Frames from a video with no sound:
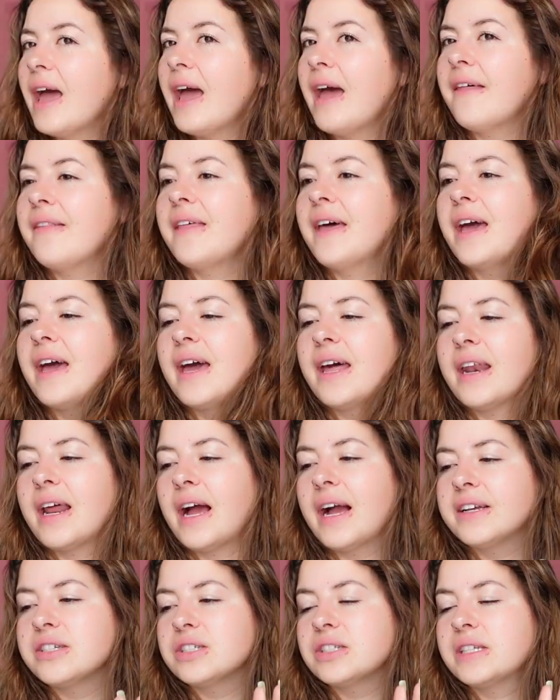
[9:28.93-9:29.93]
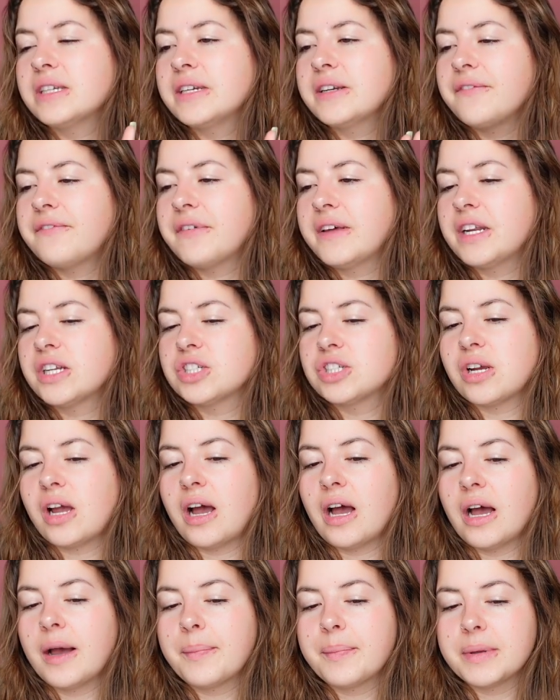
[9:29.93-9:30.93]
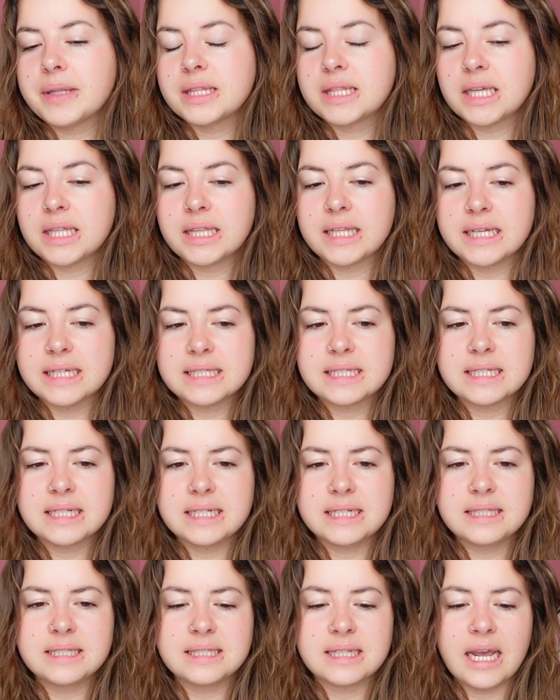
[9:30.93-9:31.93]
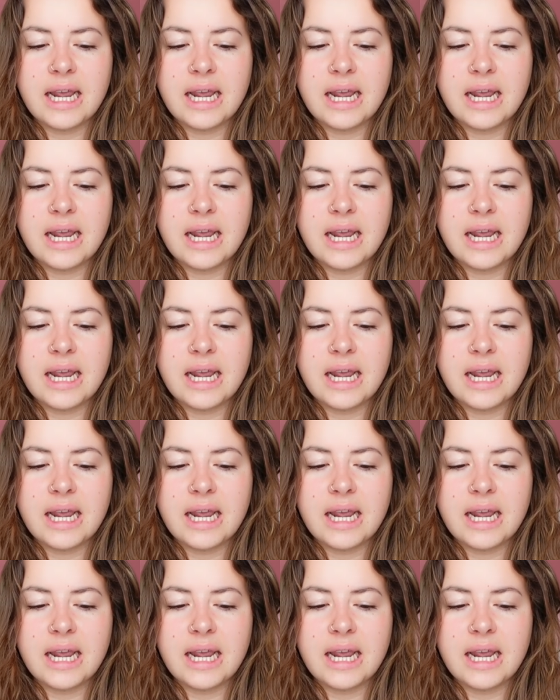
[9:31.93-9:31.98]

And then I just need to finish up the listings.